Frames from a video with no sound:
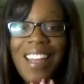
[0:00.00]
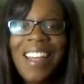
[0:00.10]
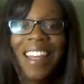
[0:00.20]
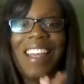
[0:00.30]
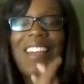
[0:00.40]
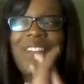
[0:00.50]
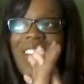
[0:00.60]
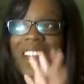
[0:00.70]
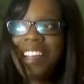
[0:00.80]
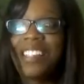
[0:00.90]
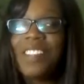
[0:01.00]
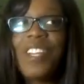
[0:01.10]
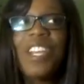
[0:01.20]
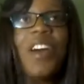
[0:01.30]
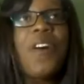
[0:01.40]
in my next
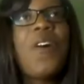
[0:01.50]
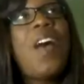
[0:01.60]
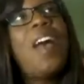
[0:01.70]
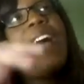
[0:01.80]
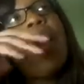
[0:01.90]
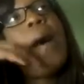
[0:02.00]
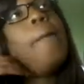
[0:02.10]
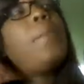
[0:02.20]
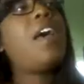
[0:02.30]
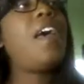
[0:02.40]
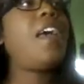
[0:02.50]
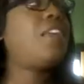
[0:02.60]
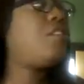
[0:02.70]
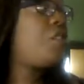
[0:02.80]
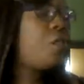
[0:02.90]
video.
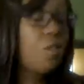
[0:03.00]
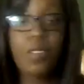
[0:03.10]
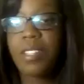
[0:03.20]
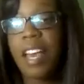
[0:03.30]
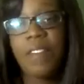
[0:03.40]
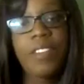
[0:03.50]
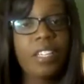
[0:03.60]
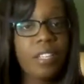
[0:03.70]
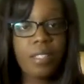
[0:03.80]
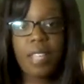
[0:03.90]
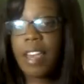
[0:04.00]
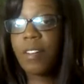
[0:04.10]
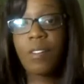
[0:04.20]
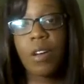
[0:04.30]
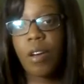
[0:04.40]
But you definitely can take it
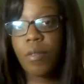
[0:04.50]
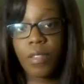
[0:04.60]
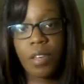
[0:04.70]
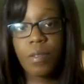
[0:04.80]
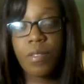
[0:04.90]
on the go with you.